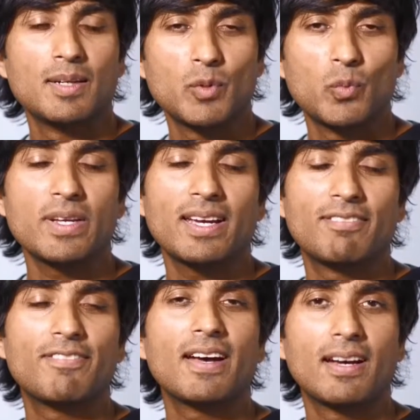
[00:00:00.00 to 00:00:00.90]
But we have
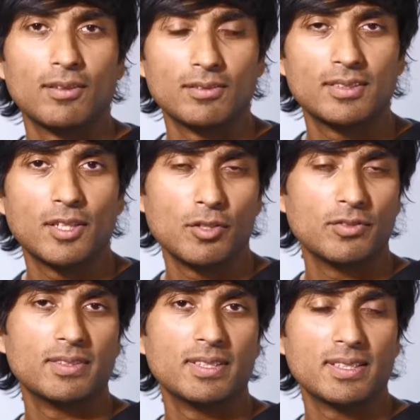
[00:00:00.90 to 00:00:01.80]
found
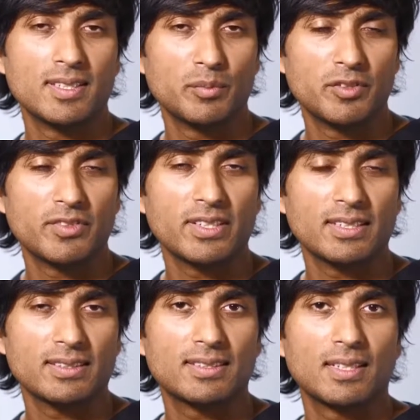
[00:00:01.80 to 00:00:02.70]
over the number of
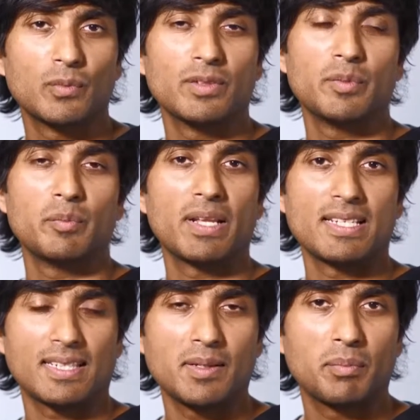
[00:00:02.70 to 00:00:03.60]
years that we've been
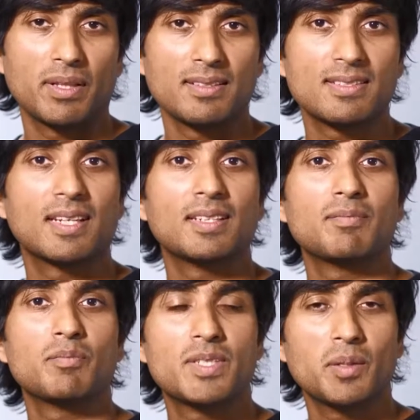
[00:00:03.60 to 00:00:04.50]
placing implants that
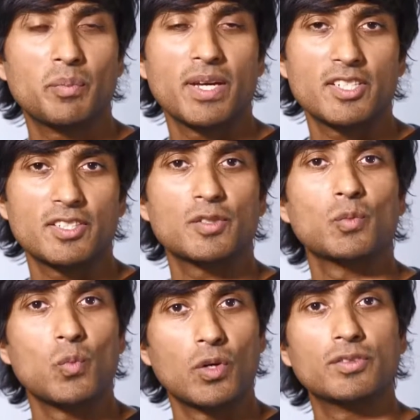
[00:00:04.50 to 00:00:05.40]
some patients
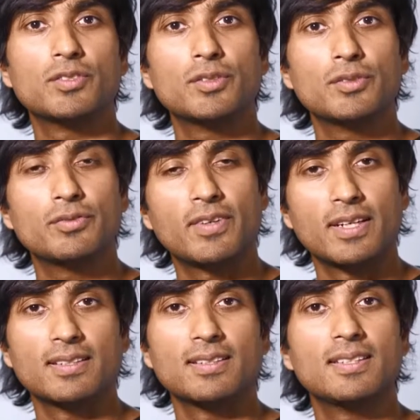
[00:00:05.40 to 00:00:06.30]
want to
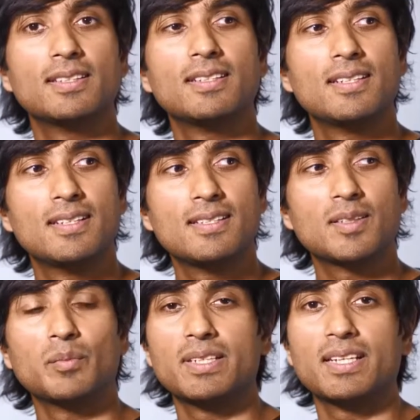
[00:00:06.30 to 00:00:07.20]
find
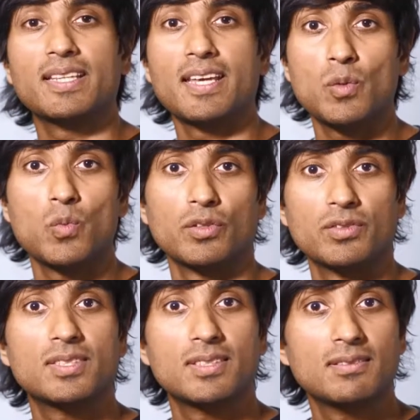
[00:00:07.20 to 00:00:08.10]
somebody that they
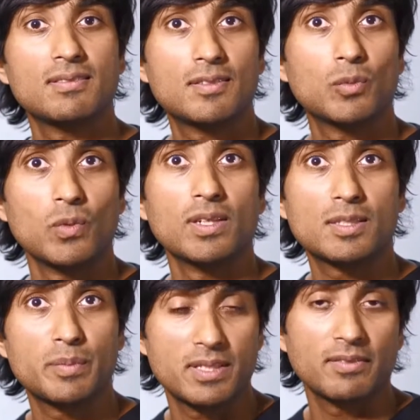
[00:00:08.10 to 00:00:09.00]
want to work
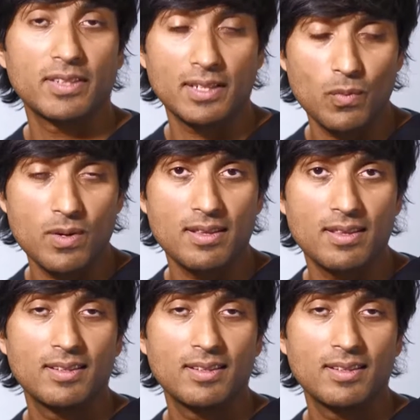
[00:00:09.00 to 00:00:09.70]
specifically with.